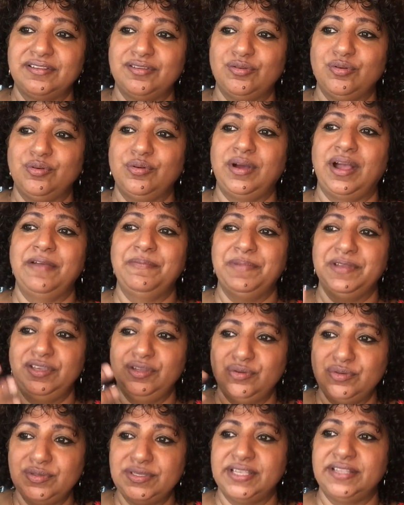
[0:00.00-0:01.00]
You know, I've
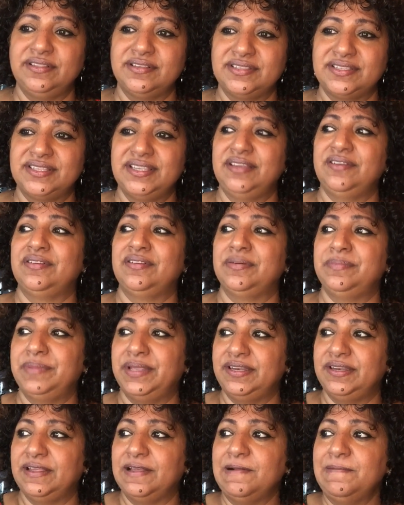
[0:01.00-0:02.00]
been using this serum
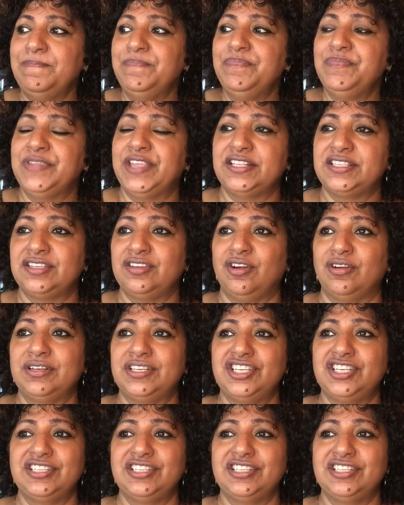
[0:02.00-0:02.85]
and it's not.